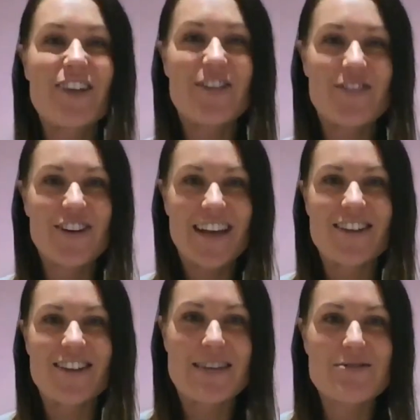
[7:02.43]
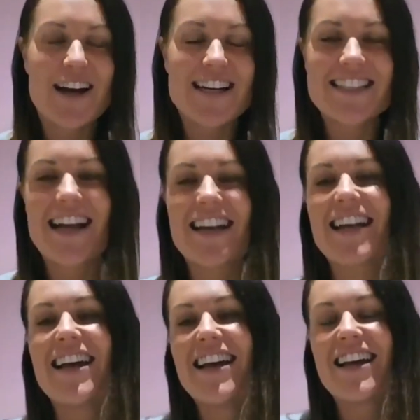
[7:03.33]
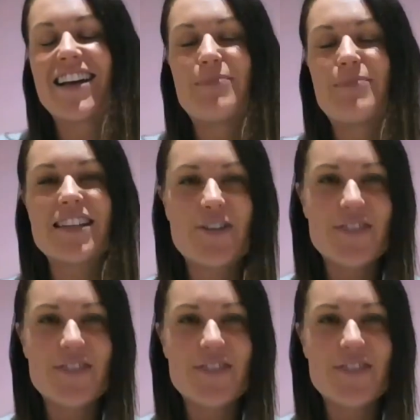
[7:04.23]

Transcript: I've got to get on. Team training starting. Because obviously,